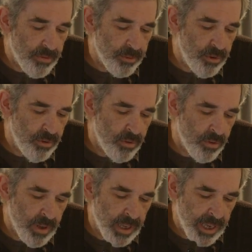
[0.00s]
from
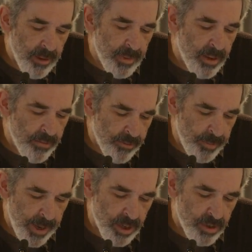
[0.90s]
Google and get my
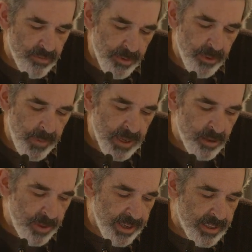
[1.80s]
information from the
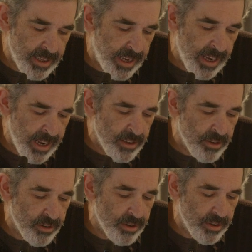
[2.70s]
best place to get
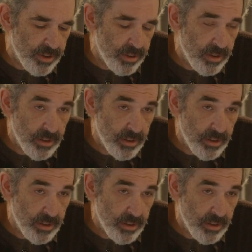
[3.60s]
answers.